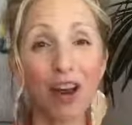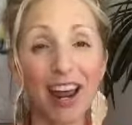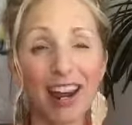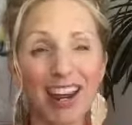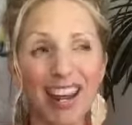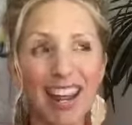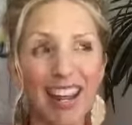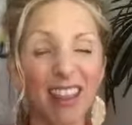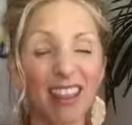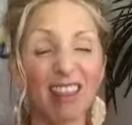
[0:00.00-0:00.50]
and
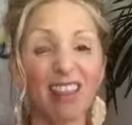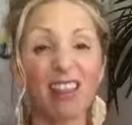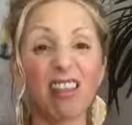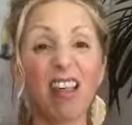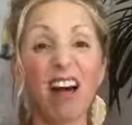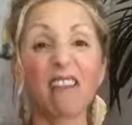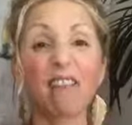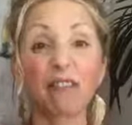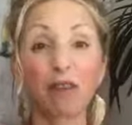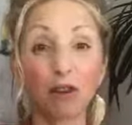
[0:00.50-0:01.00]
it
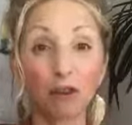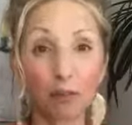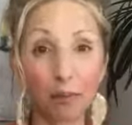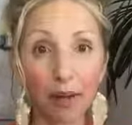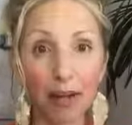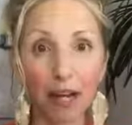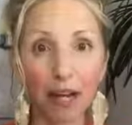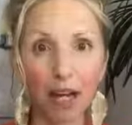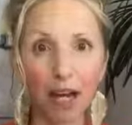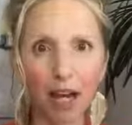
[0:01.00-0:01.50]
leveled
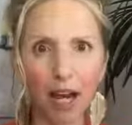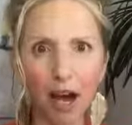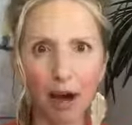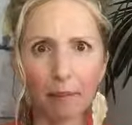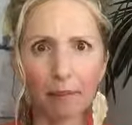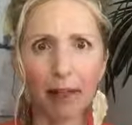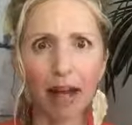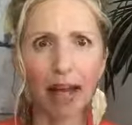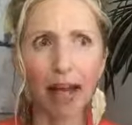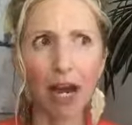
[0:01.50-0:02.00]
me.
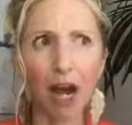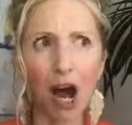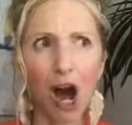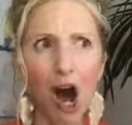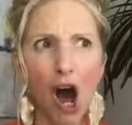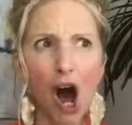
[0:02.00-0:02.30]
I'm like,